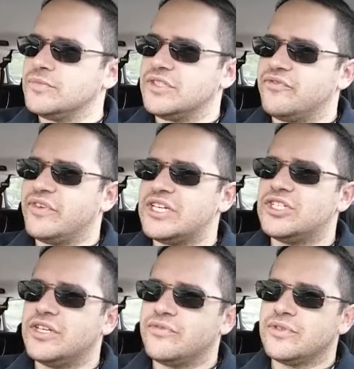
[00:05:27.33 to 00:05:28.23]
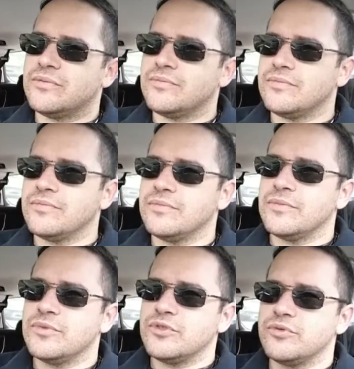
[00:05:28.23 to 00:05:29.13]
Is it phase shift?
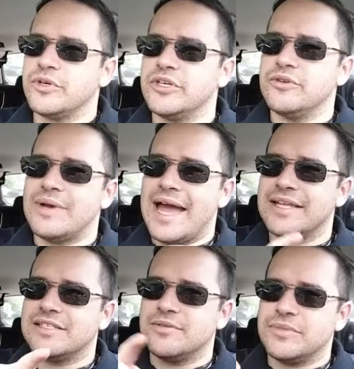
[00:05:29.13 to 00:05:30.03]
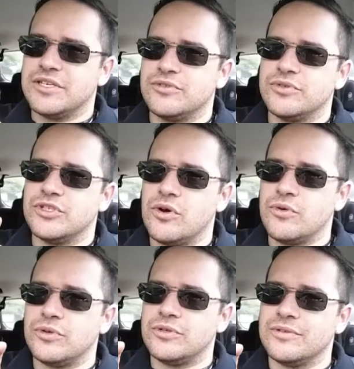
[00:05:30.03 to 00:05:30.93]
It's where you add something to a
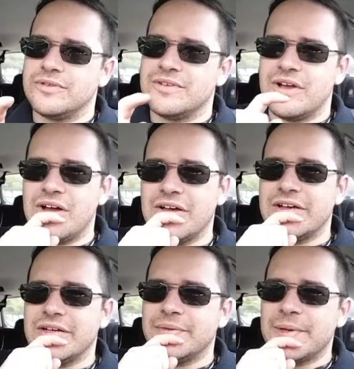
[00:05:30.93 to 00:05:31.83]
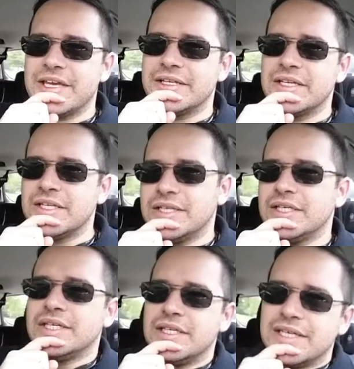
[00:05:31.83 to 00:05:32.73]
total. Oh,
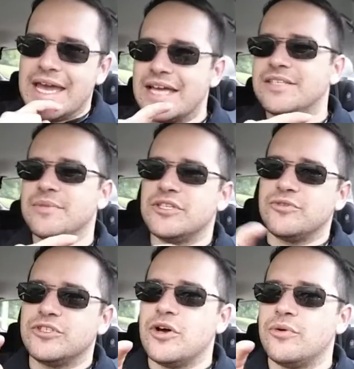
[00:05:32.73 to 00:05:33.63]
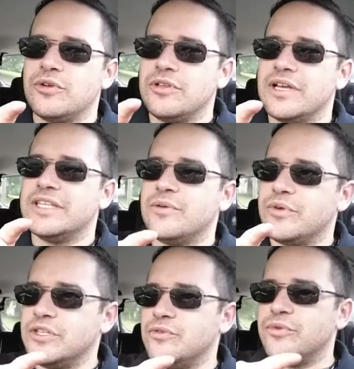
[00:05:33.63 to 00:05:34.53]
man. Add something to a total, and then
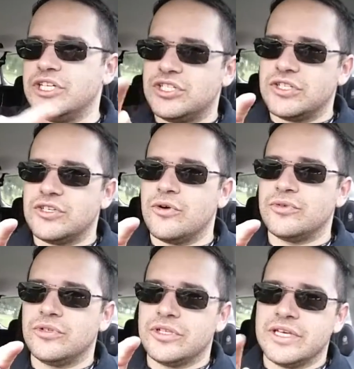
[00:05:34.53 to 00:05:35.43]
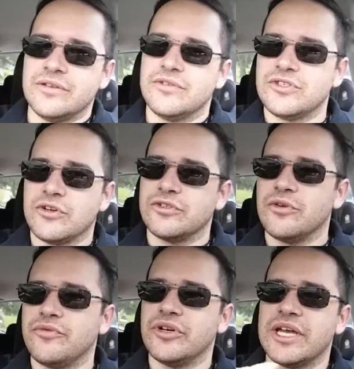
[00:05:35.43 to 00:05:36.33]
when you reach a total, it starts
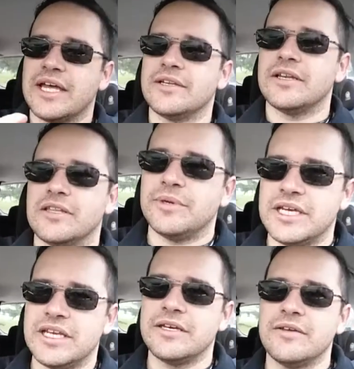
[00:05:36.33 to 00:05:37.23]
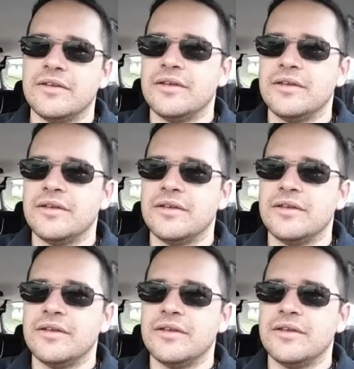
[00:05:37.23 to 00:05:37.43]
over again at the beginning.